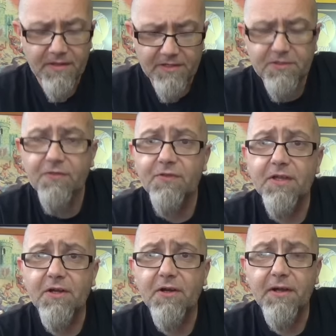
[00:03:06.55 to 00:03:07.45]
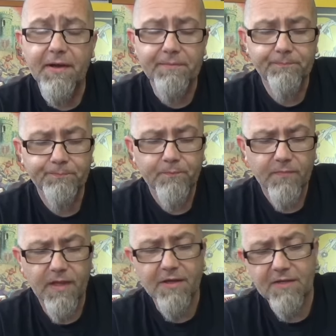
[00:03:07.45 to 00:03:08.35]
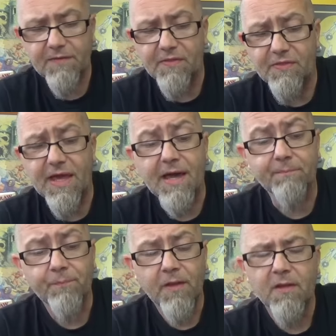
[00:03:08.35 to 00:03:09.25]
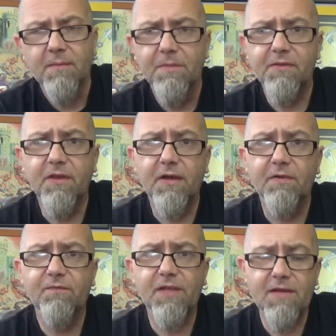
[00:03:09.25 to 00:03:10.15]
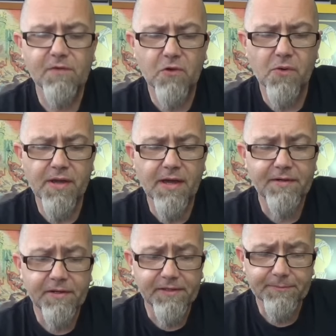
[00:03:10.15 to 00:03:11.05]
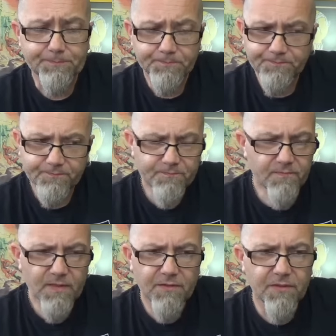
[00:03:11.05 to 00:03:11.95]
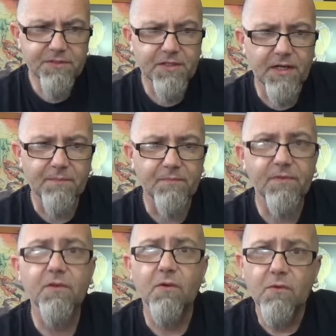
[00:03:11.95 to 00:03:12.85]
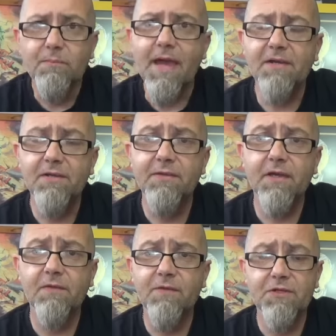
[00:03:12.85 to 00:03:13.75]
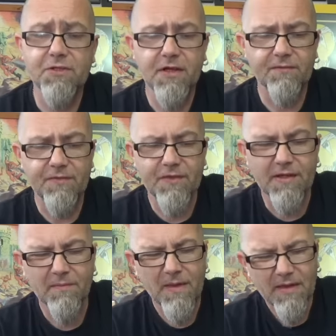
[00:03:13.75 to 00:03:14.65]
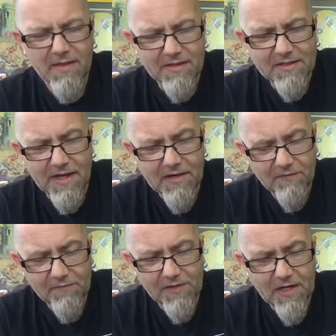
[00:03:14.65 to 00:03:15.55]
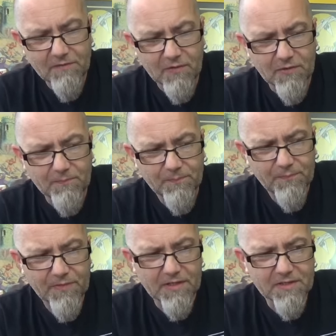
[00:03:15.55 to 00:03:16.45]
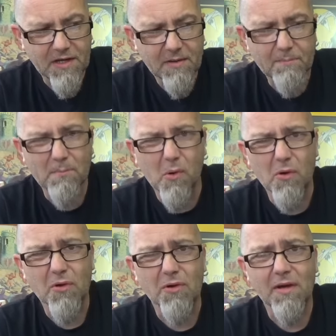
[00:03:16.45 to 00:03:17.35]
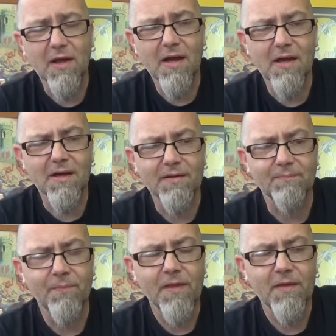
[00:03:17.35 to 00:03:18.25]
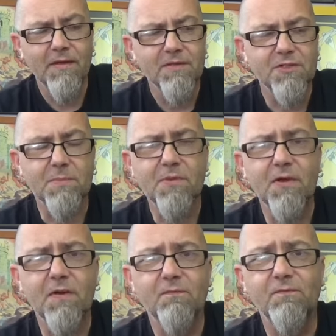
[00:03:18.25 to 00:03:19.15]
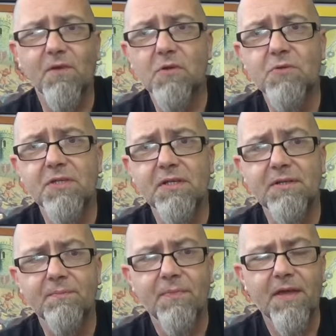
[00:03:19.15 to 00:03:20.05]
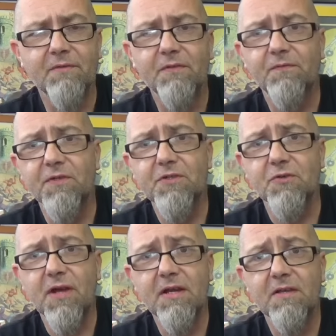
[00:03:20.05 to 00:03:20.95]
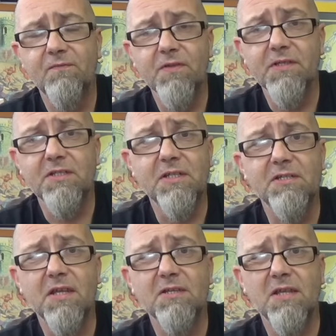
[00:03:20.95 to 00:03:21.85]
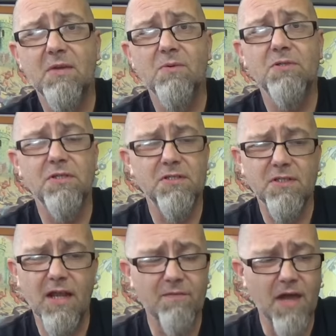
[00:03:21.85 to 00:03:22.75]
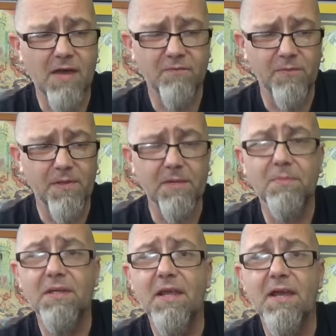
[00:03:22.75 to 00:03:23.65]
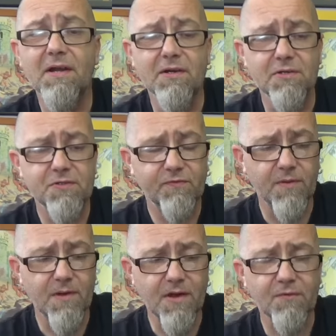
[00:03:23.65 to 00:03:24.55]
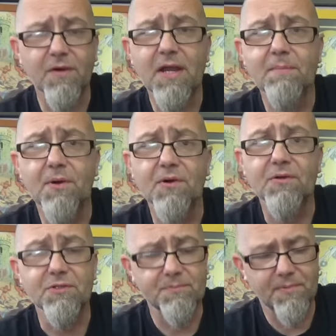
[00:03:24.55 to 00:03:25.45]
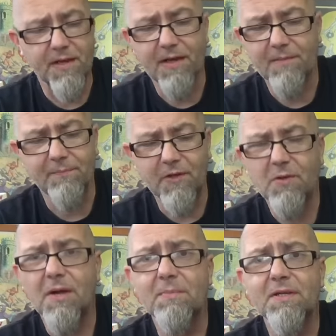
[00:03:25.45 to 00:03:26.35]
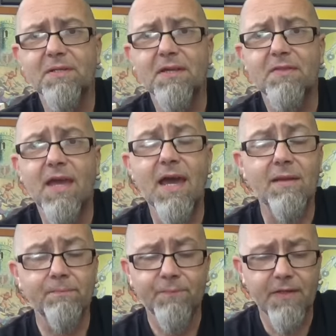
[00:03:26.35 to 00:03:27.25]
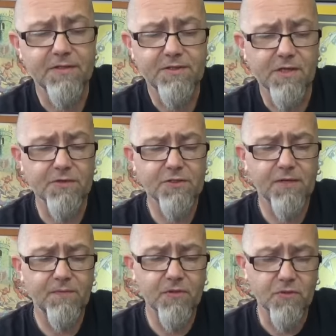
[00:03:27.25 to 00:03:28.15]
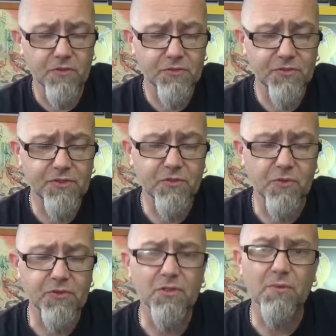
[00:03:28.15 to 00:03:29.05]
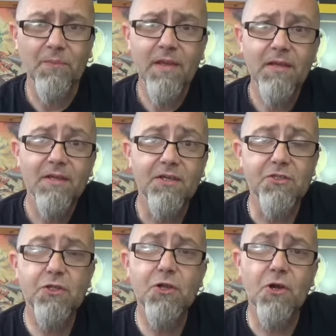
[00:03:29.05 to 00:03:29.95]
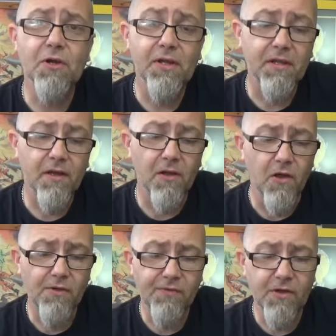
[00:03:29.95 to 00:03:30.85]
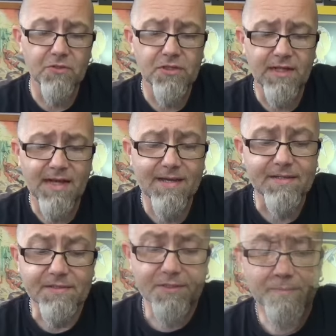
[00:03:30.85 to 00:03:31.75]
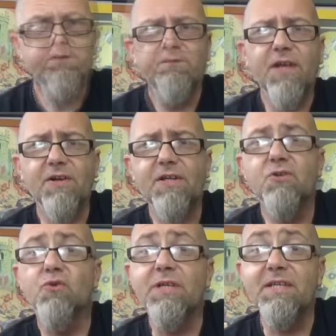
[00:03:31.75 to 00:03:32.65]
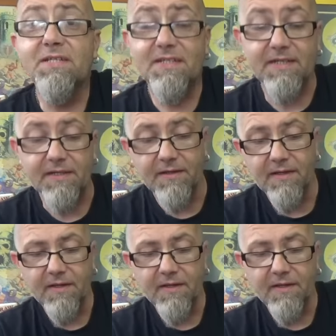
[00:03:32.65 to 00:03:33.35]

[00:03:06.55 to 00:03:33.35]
It's a thicker cut. I'll give it that. But the flavor going on here, which, back to the convention oven thing, it's got a flavor that's kind of bordering on some of the frozen and refrigerated Philly cheesesteak sandwiches that I've gotten from like Pierre's, from Rayburn's, companies like that that sell their stuff in grocery stores. So it's skirting along those lines. Very greasy.